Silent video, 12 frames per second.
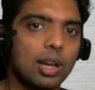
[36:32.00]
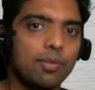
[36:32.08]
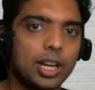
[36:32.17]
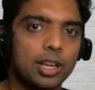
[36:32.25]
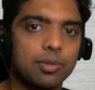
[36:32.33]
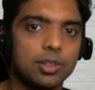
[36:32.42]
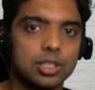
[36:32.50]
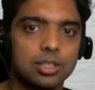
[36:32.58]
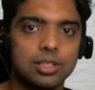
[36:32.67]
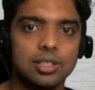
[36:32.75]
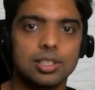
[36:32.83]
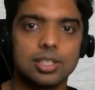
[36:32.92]
If you guys
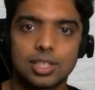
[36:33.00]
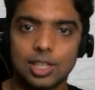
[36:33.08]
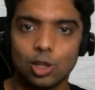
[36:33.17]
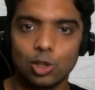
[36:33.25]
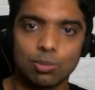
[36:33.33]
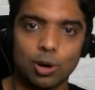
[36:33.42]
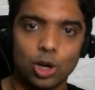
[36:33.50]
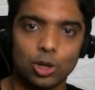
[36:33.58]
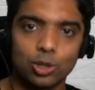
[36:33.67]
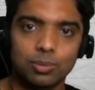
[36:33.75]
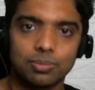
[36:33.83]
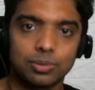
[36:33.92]
don't have any question,
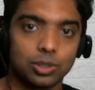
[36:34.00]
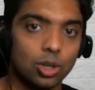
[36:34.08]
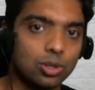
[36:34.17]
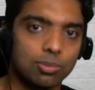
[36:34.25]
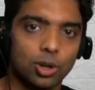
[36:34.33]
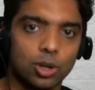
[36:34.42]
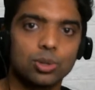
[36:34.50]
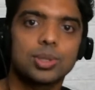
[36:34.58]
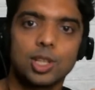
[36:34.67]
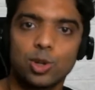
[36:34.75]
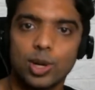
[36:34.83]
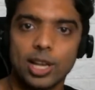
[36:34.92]
see you tomorrow.
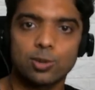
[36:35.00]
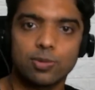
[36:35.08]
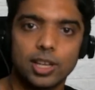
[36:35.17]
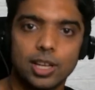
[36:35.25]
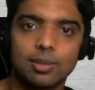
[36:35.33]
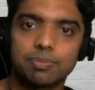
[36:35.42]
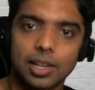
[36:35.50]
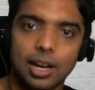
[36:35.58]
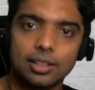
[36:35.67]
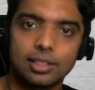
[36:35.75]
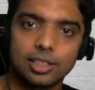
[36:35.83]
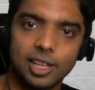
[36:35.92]
Not tomorrow. See you
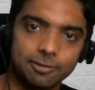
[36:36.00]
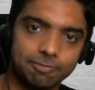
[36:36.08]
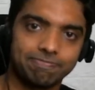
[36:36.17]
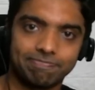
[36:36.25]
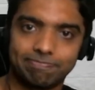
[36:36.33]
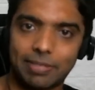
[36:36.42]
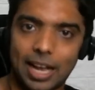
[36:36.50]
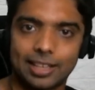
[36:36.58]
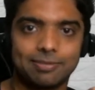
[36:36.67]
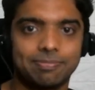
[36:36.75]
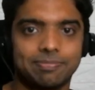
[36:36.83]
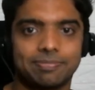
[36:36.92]
next week. Until
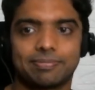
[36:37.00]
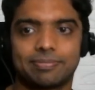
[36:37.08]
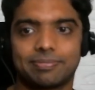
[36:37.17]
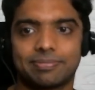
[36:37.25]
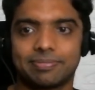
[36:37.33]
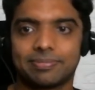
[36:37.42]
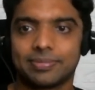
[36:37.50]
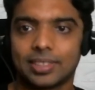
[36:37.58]
then, bye.